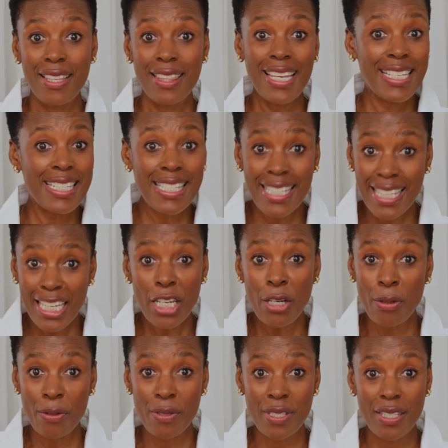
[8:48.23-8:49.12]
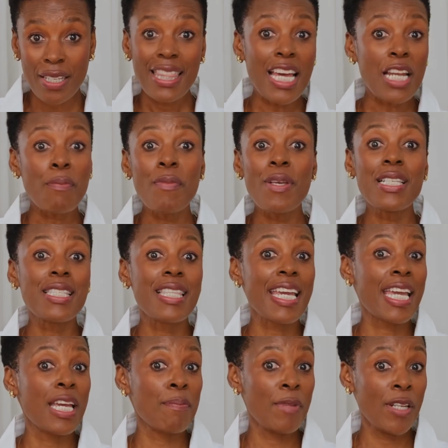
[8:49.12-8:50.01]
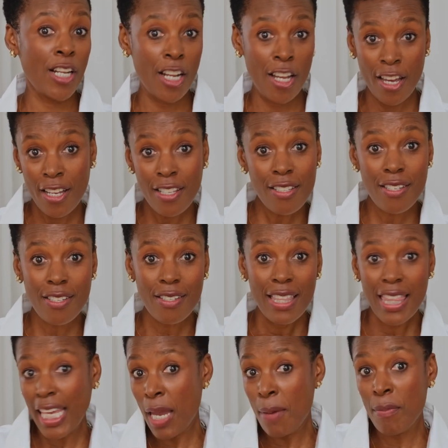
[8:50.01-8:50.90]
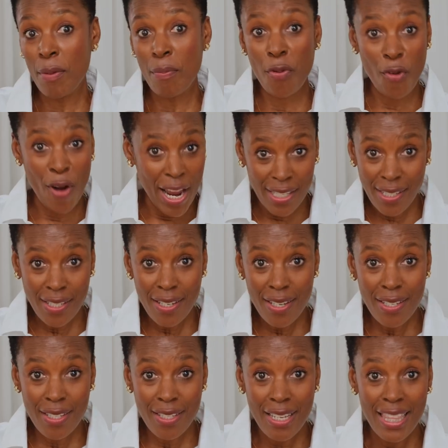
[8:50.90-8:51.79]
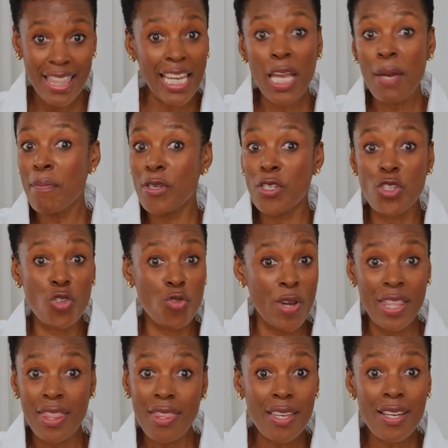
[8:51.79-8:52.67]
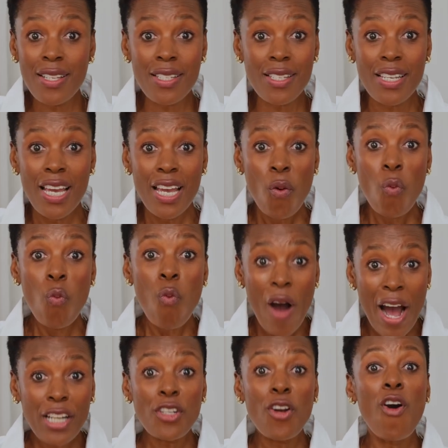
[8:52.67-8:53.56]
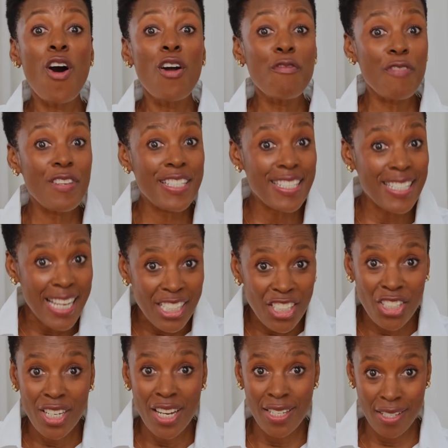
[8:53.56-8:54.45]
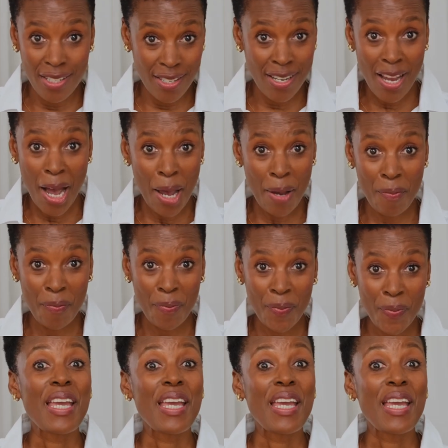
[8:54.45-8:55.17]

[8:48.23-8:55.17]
They're skills. That means they can be learned, they can be practiced, they can be strengthened, one conversation at a time.